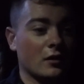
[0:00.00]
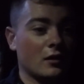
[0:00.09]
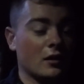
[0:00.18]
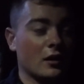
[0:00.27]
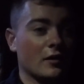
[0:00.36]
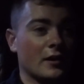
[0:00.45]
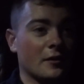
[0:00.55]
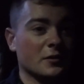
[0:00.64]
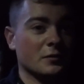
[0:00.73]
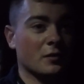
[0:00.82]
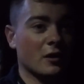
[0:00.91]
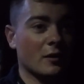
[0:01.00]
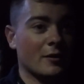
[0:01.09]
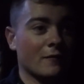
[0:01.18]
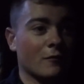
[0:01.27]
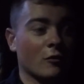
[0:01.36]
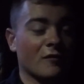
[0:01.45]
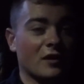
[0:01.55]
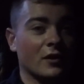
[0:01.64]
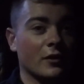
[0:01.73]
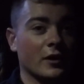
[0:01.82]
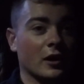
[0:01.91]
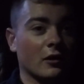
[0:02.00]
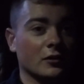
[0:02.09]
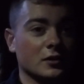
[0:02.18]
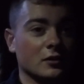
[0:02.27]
and that was probably about $400 or $500.